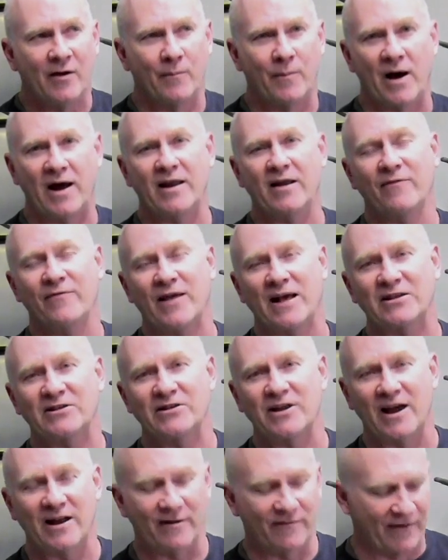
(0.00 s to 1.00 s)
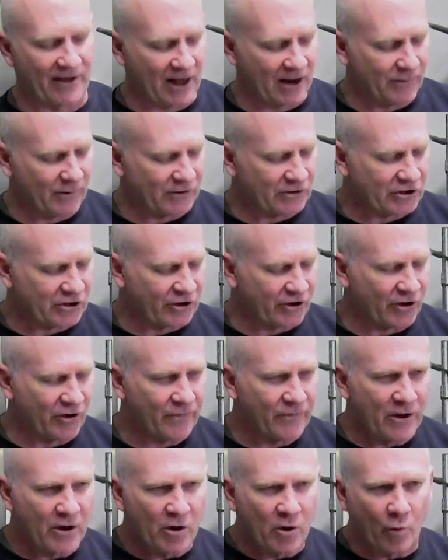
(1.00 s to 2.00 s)
But if that's not available to
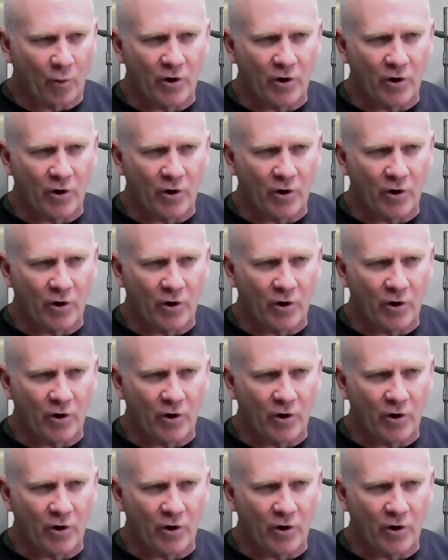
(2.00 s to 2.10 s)
you,